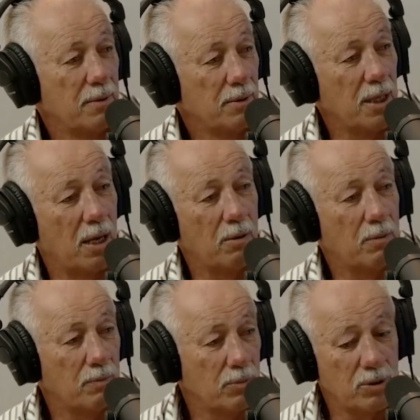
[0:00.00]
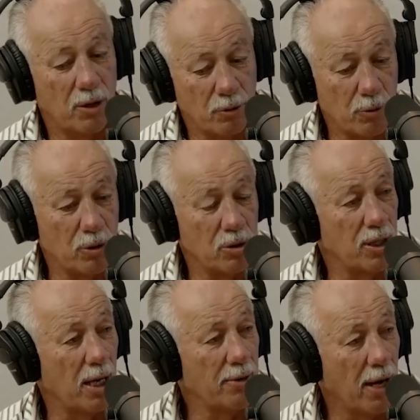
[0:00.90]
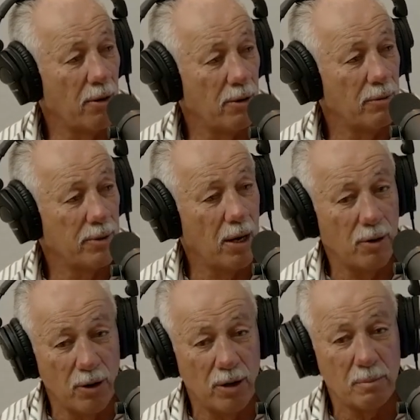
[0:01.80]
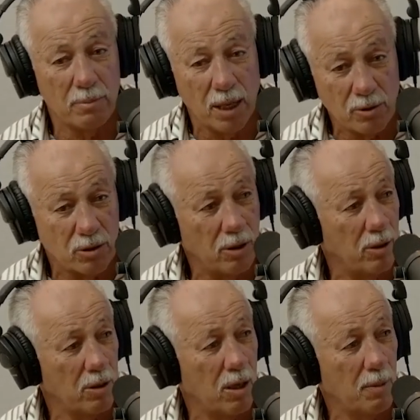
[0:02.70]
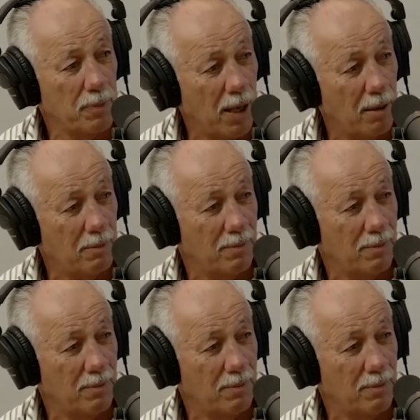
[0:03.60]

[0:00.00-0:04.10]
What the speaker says: So the rules are don't hurt them, don't shoot a cop, don't...